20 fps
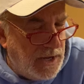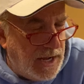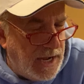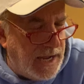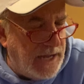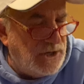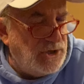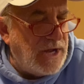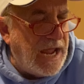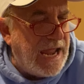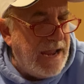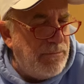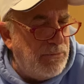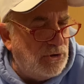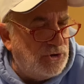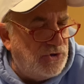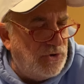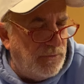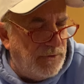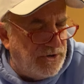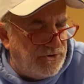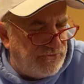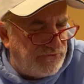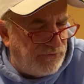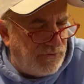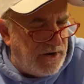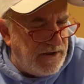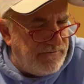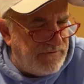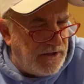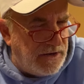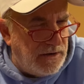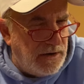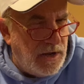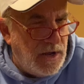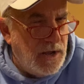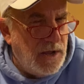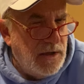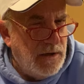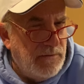and able to retrieve it
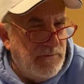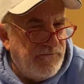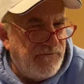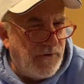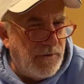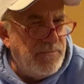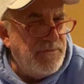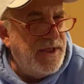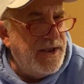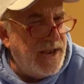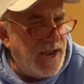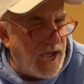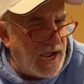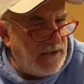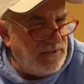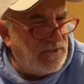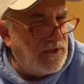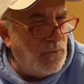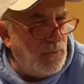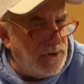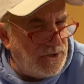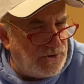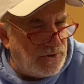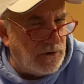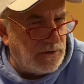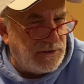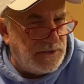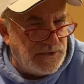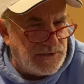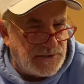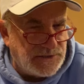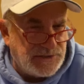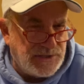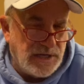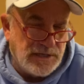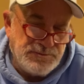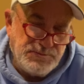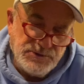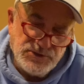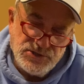from the night that we took these
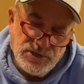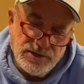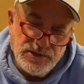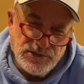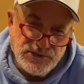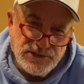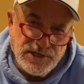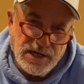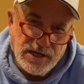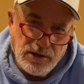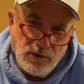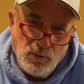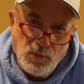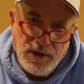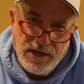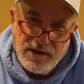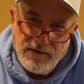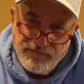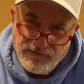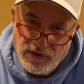assessments on the second week of